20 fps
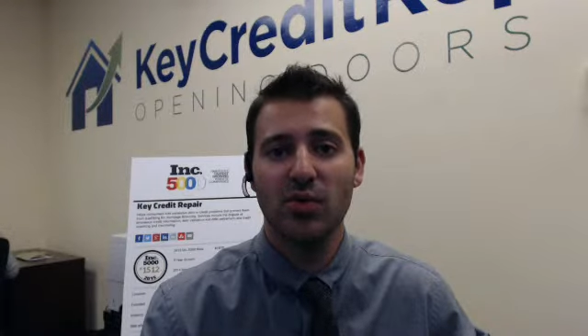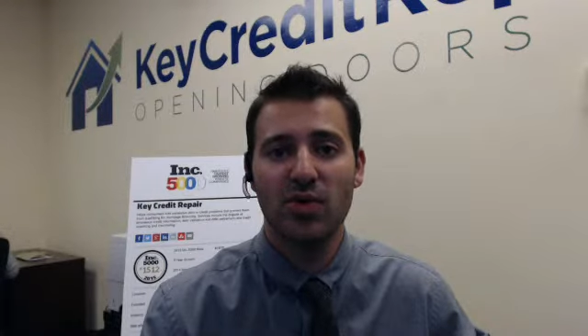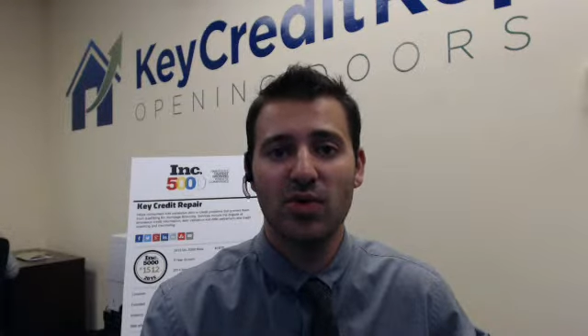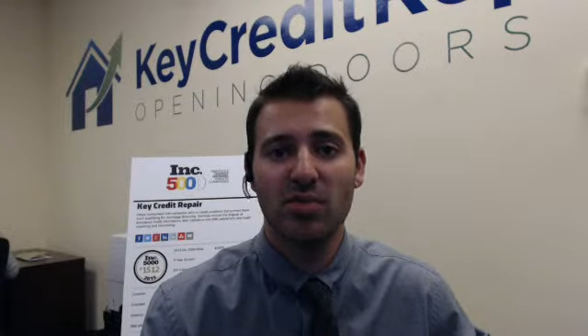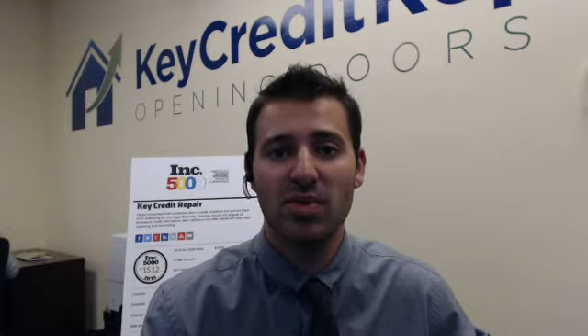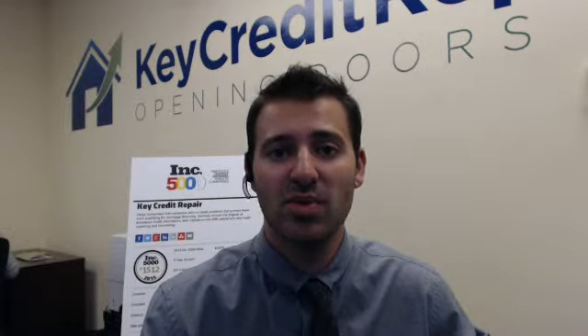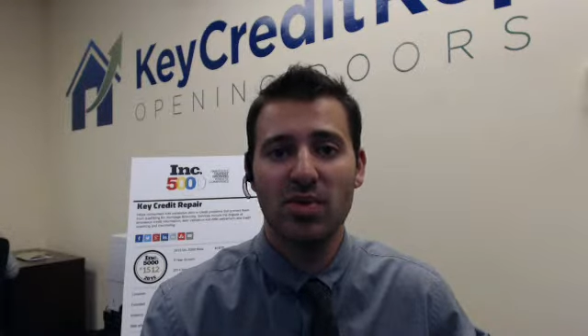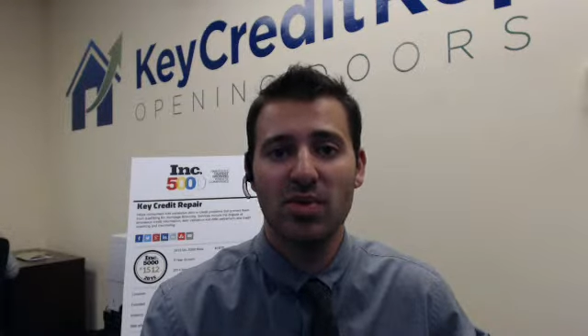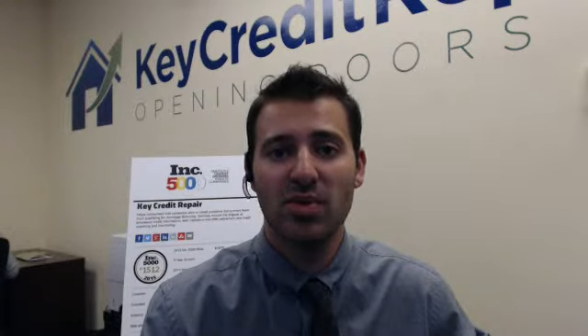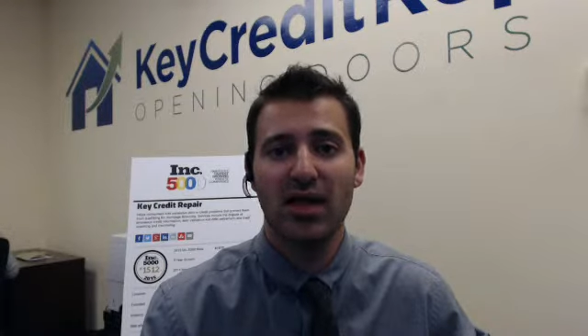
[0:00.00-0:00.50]

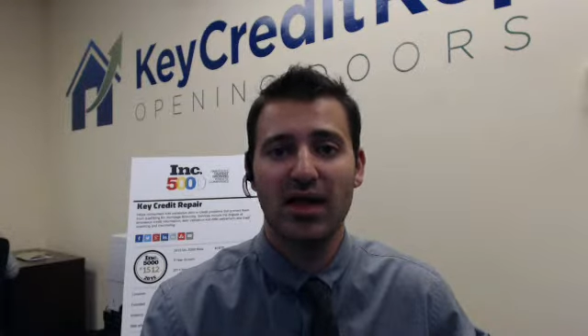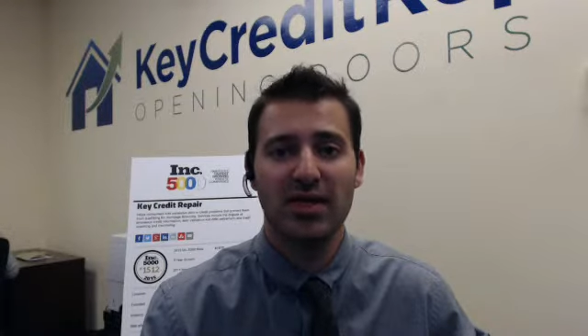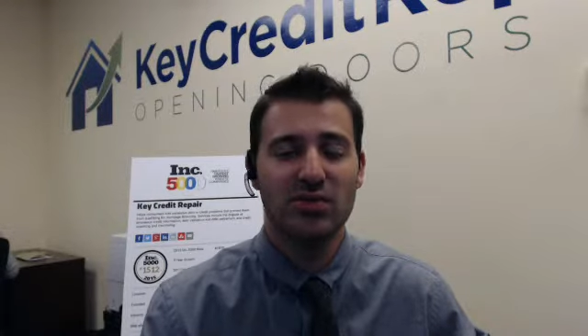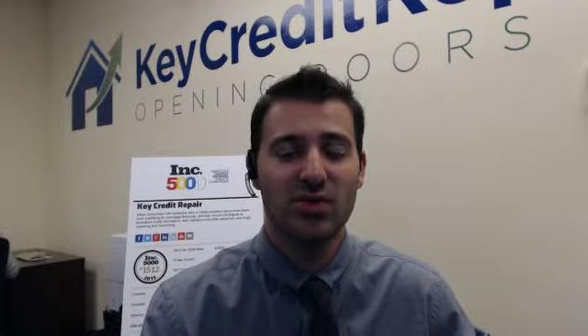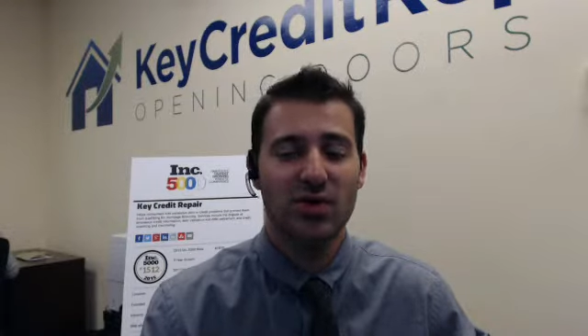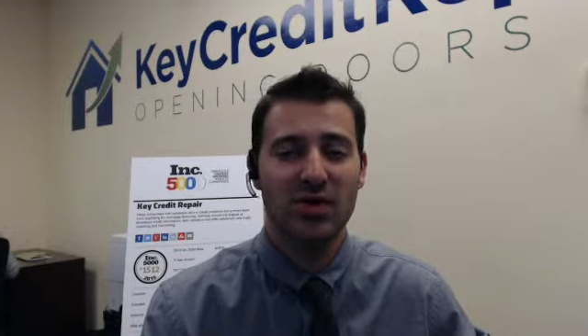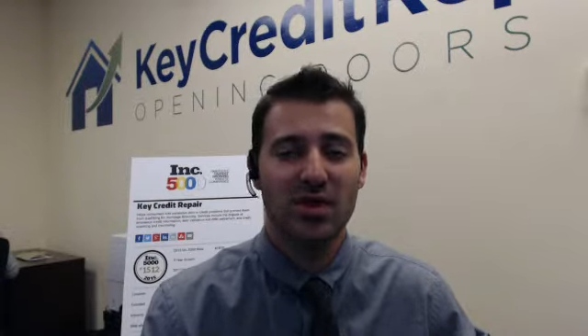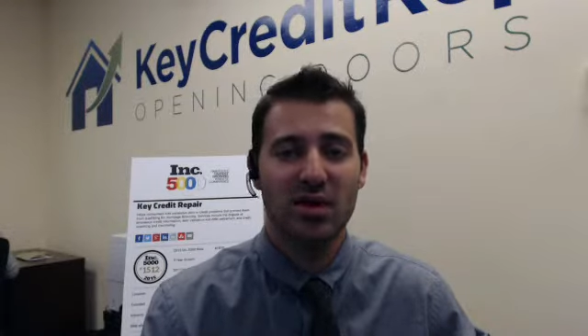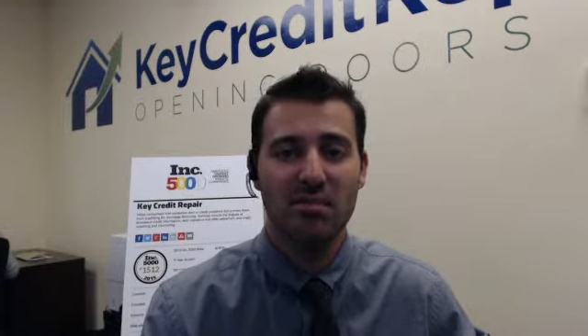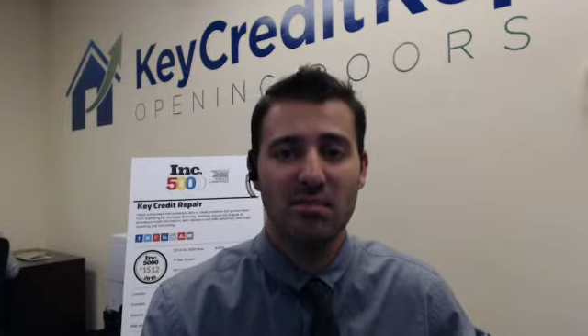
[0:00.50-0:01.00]
we've been blessed
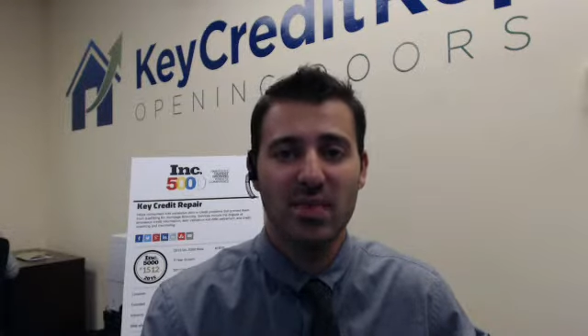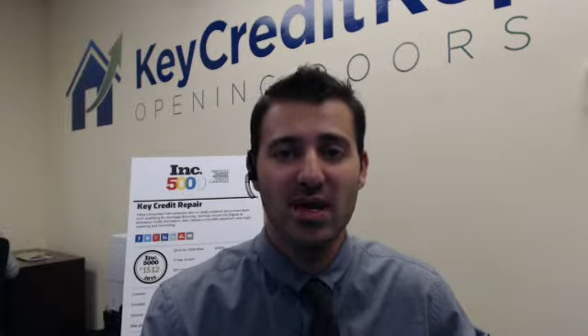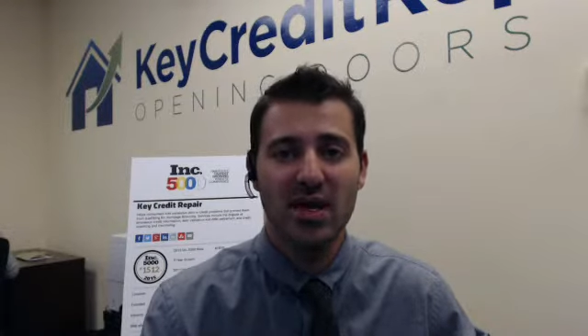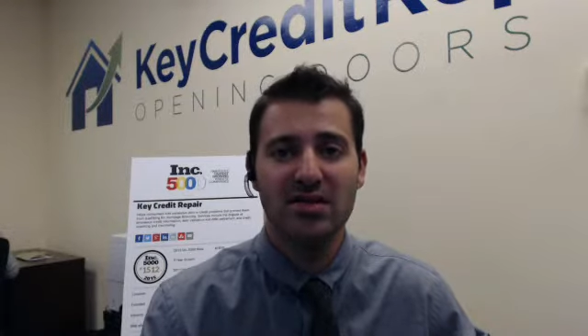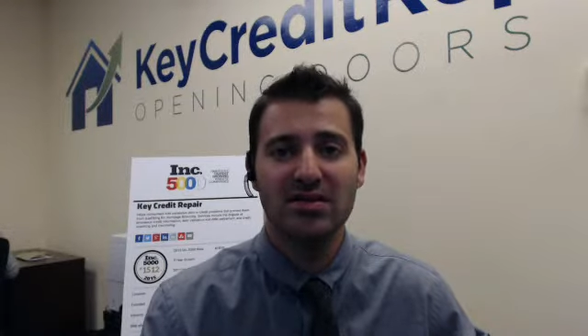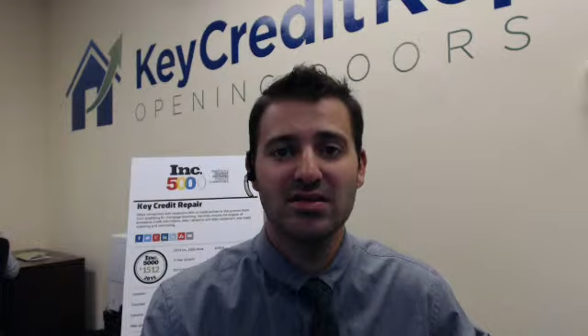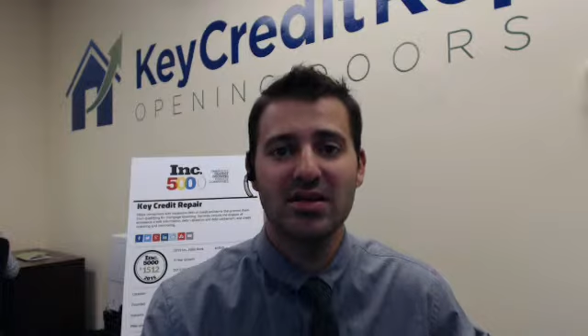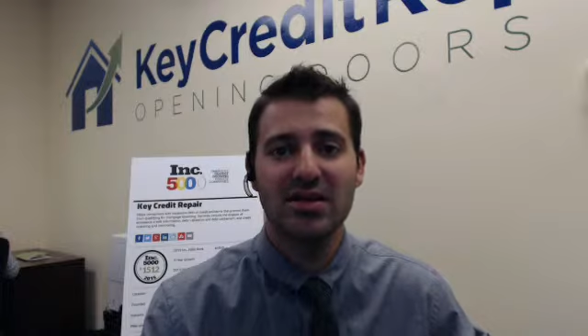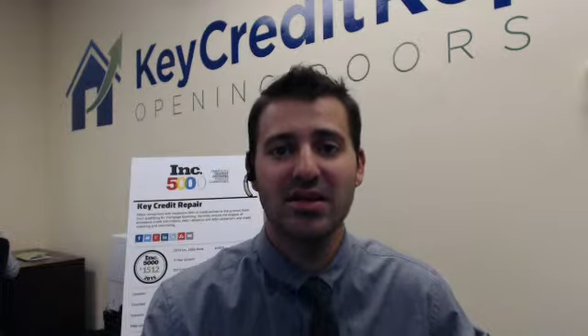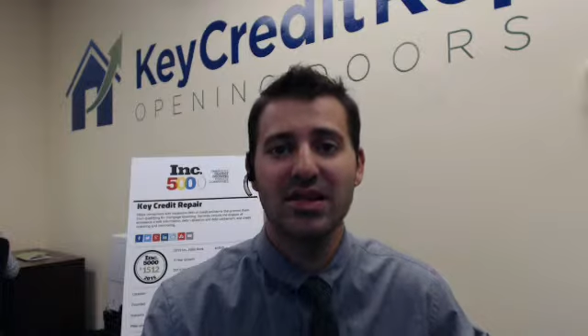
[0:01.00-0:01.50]
with
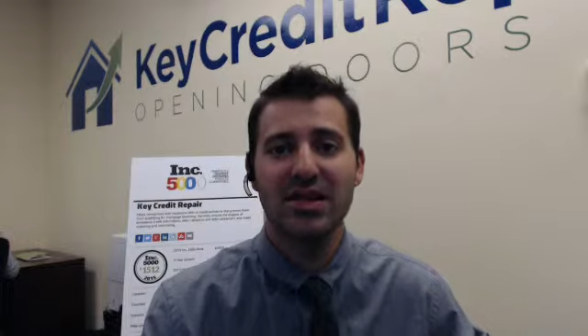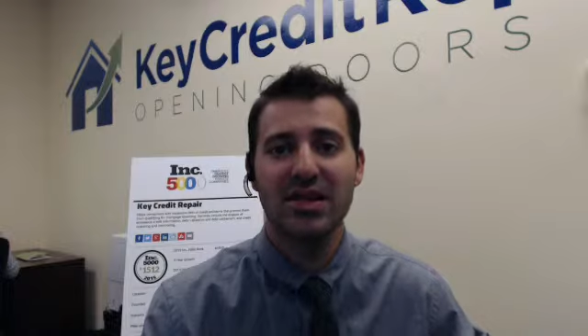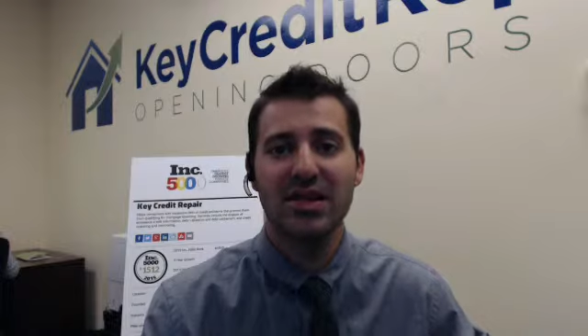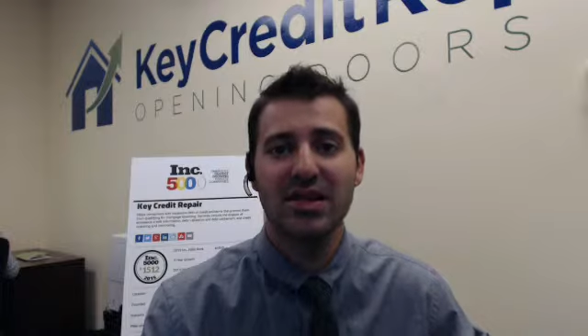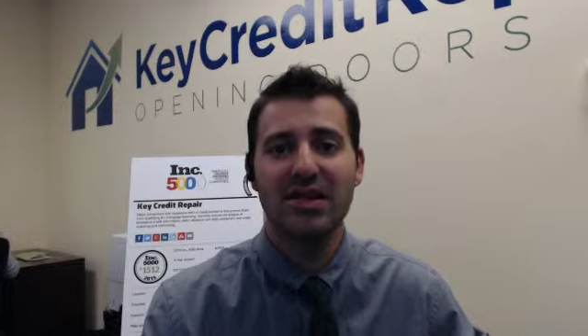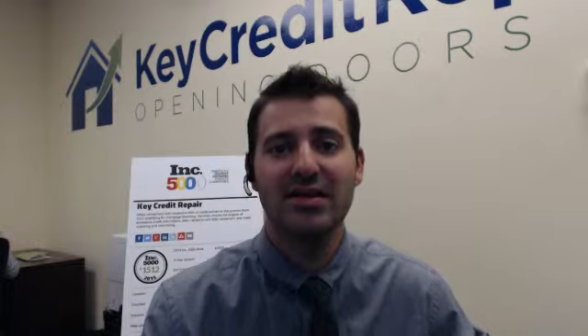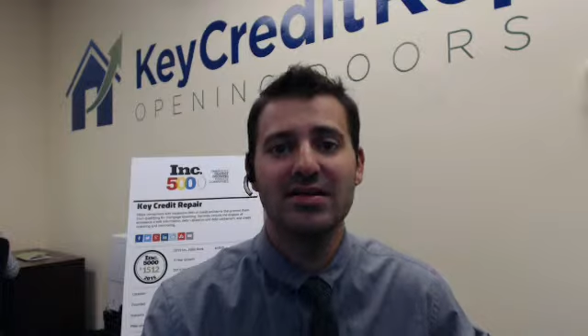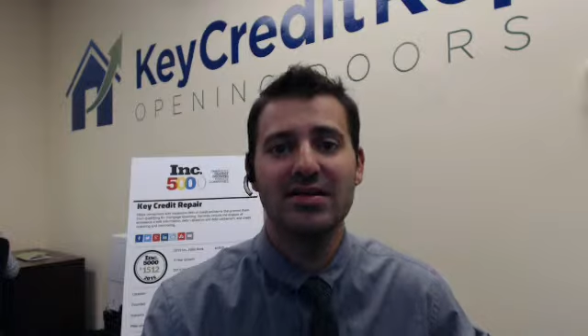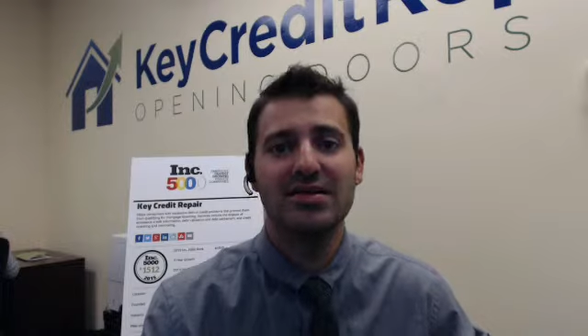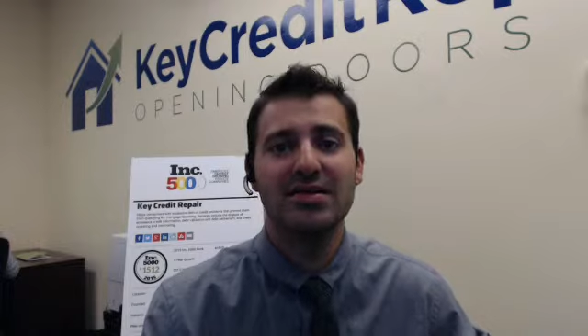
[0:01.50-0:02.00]
amazing
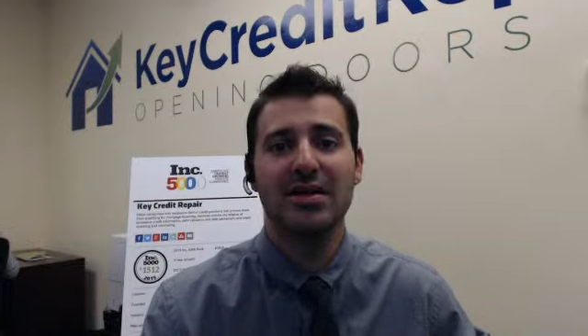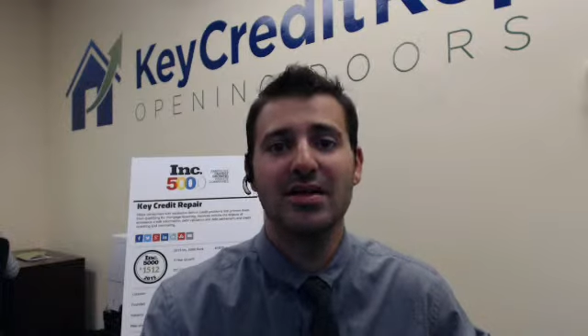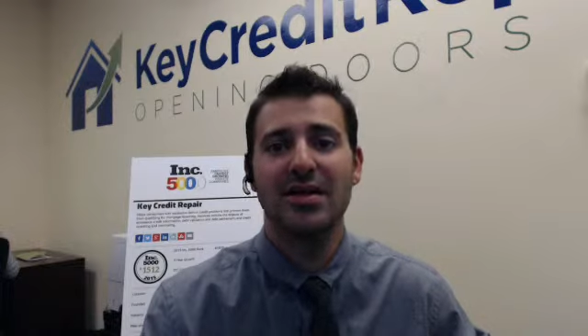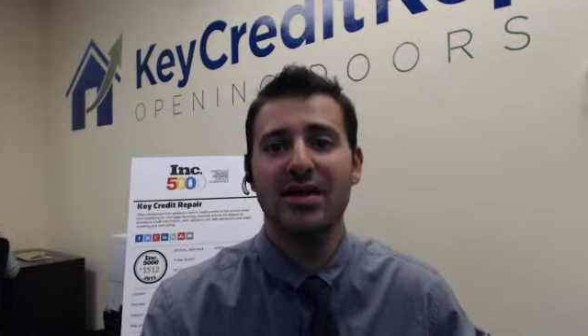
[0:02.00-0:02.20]
clients.